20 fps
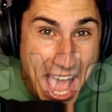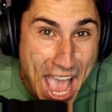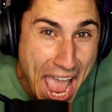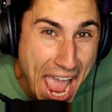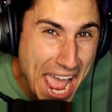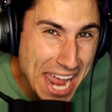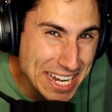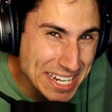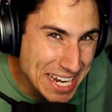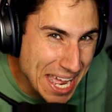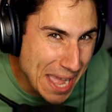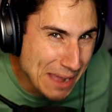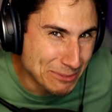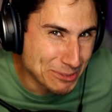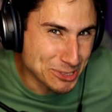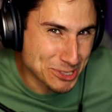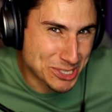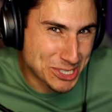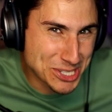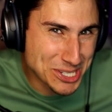and I
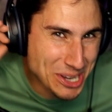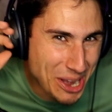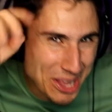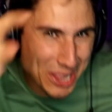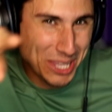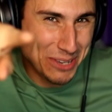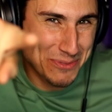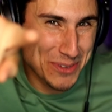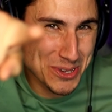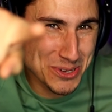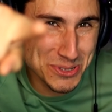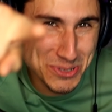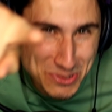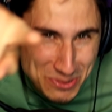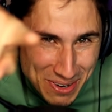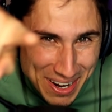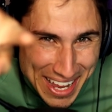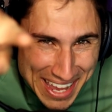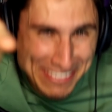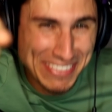will see all of
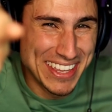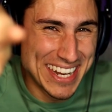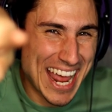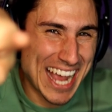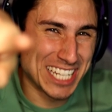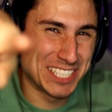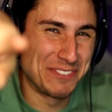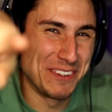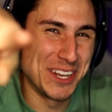you in the next